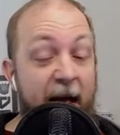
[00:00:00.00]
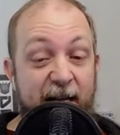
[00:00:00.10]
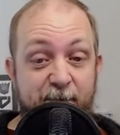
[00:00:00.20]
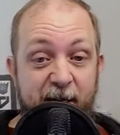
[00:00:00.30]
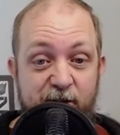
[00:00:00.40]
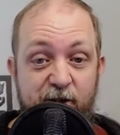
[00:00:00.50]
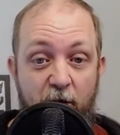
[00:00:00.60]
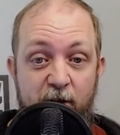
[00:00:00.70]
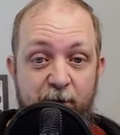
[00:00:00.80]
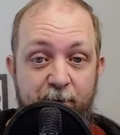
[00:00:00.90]
as me and
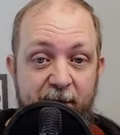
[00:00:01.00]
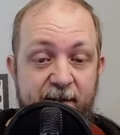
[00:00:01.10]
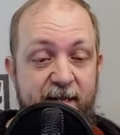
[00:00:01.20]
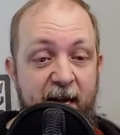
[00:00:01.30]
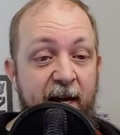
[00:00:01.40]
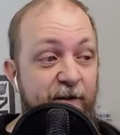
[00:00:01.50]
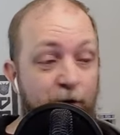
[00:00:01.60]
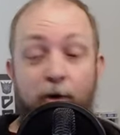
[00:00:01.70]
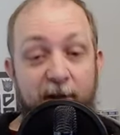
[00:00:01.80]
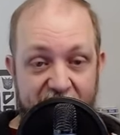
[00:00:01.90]
Sarge have been saying,
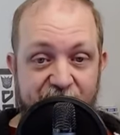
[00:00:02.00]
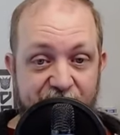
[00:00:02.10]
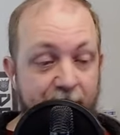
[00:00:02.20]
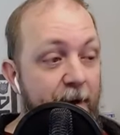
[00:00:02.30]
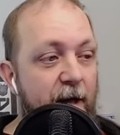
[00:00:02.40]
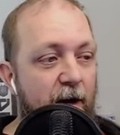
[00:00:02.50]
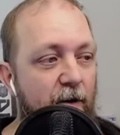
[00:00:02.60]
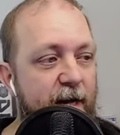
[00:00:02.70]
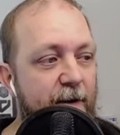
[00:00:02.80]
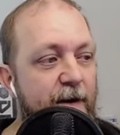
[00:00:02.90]
journalists.
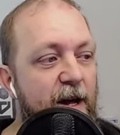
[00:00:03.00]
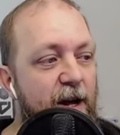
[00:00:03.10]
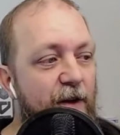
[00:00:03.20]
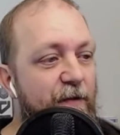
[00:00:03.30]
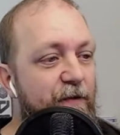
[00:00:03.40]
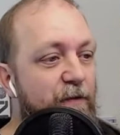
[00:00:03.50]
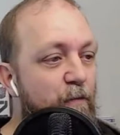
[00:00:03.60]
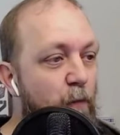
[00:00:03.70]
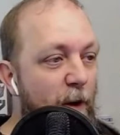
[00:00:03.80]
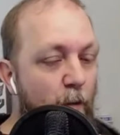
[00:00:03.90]
Okay,
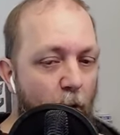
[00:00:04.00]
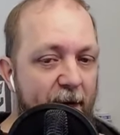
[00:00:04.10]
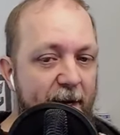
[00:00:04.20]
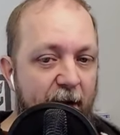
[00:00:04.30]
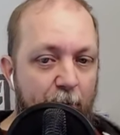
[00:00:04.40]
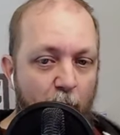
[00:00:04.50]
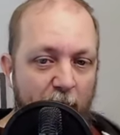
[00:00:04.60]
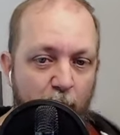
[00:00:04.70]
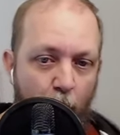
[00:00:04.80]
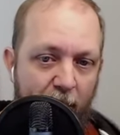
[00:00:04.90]
when one
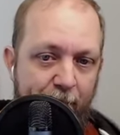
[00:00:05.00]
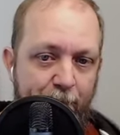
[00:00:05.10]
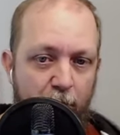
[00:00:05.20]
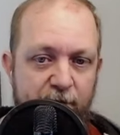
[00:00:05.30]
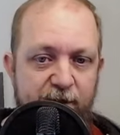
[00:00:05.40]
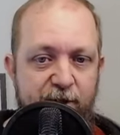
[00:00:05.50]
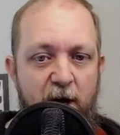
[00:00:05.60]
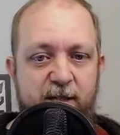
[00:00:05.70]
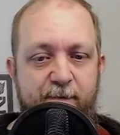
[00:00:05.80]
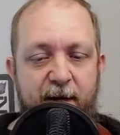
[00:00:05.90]
when one person
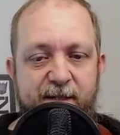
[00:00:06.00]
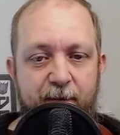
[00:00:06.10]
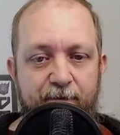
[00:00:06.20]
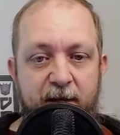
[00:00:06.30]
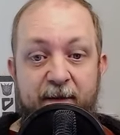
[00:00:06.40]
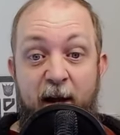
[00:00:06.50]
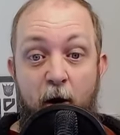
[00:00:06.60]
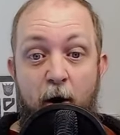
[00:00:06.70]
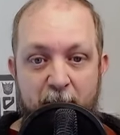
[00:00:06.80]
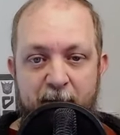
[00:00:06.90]
talks about something, they
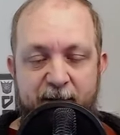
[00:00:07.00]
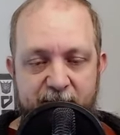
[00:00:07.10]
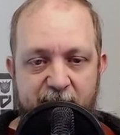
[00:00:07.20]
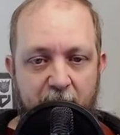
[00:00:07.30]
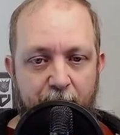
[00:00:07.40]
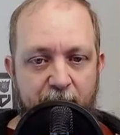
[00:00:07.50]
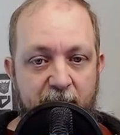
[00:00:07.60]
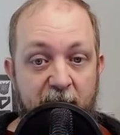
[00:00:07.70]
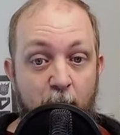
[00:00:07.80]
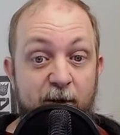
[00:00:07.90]
all mimic the same
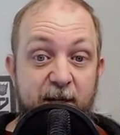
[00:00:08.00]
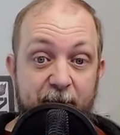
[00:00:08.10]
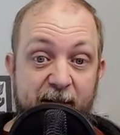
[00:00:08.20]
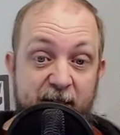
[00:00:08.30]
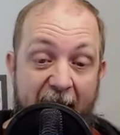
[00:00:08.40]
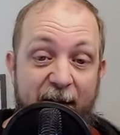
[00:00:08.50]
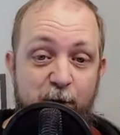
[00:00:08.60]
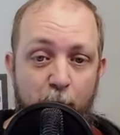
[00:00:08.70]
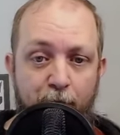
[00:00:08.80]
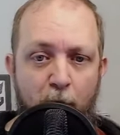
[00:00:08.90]
thing. When something is an
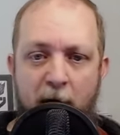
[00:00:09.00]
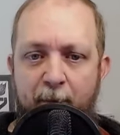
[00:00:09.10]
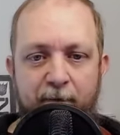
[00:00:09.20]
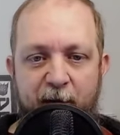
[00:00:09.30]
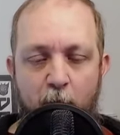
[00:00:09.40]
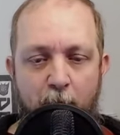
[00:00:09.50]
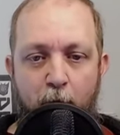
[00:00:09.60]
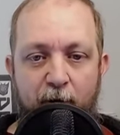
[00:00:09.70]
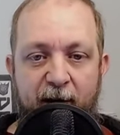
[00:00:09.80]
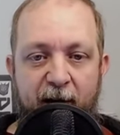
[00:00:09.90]
actual problem, they don't
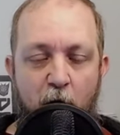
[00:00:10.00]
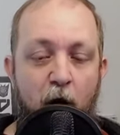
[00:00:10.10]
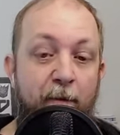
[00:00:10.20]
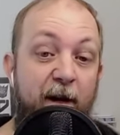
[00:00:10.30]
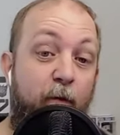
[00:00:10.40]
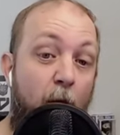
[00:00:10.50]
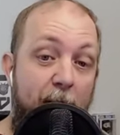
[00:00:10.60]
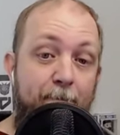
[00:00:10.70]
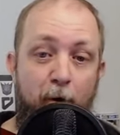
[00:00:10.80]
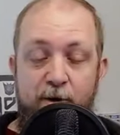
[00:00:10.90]
report it at all. But if
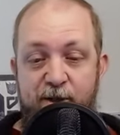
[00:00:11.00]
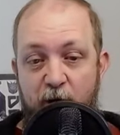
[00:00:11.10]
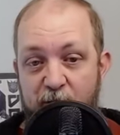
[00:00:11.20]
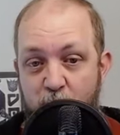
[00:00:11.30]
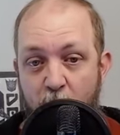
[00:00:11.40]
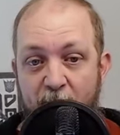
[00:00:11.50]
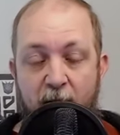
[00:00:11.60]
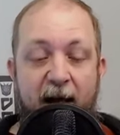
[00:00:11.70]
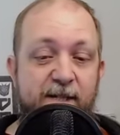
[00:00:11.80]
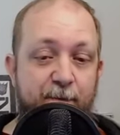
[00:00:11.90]
one person on Twitter
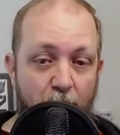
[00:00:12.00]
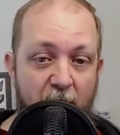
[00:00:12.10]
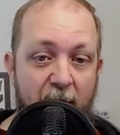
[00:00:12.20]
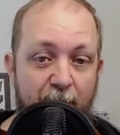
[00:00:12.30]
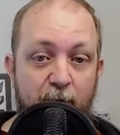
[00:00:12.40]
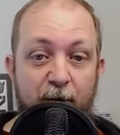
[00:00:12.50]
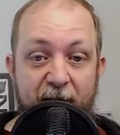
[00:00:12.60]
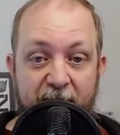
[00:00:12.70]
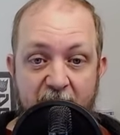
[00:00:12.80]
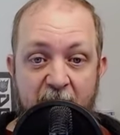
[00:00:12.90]
has a problem with
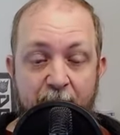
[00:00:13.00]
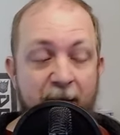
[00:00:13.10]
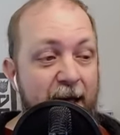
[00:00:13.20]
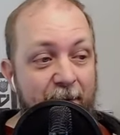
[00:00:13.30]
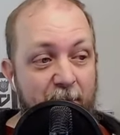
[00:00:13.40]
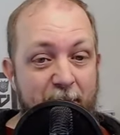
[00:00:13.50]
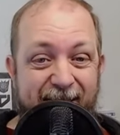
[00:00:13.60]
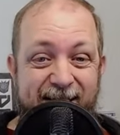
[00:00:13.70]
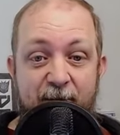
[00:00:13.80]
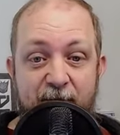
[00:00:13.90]
a game, they
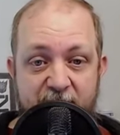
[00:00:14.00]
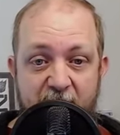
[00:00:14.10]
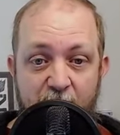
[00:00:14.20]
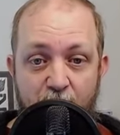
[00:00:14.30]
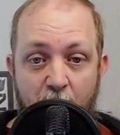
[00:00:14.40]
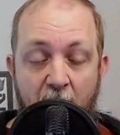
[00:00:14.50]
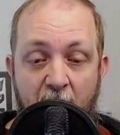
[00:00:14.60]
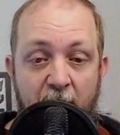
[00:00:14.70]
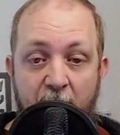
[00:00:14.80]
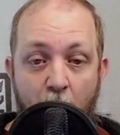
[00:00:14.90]
make 17
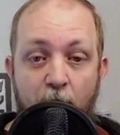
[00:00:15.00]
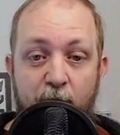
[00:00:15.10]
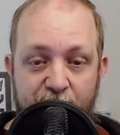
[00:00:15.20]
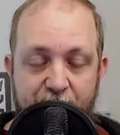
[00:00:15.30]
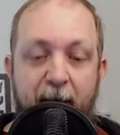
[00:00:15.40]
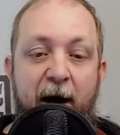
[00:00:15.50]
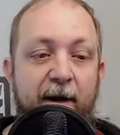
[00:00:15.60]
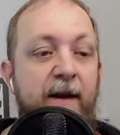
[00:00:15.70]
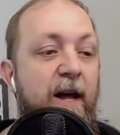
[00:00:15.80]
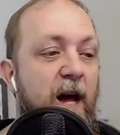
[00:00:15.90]
uh, articles about
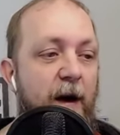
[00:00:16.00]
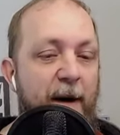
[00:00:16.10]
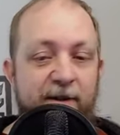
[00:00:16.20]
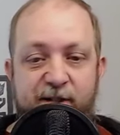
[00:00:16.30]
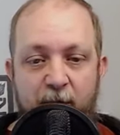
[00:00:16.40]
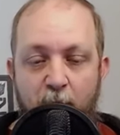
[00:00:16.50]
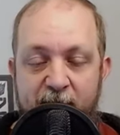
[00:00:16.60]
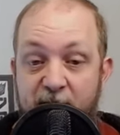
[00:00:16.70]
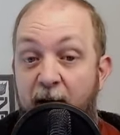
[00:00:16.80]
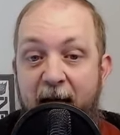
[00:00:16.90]
it, about
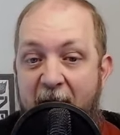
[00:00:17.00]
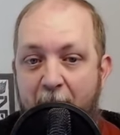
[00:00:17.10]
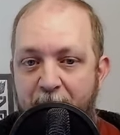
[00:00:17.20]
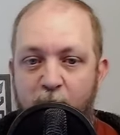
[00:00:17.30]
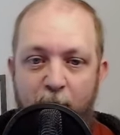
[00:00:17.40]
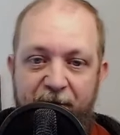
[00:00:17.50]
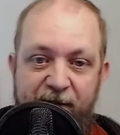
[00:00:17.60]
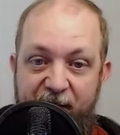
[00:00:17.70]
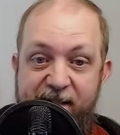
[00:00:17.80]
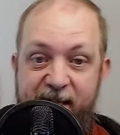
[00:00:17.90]
someone's unhappy with
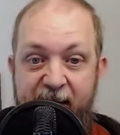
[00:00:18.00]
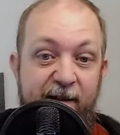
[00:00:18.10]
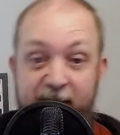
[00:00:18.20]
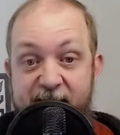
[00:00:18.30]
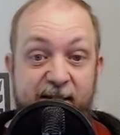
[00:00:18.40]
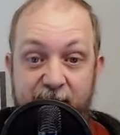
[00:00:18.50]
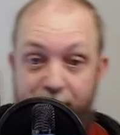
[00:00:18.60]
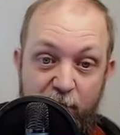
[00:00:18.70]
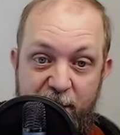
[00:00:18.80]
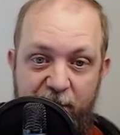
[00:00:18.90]
this in this
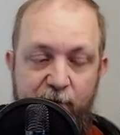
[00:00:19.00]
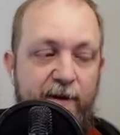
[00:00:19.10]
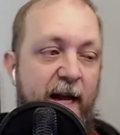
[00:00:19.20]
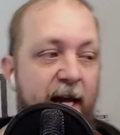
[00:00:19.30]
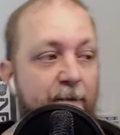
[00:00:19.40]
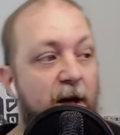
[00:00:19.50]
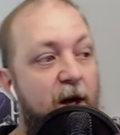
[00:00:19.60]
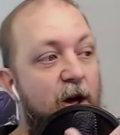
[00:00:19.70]
particular game.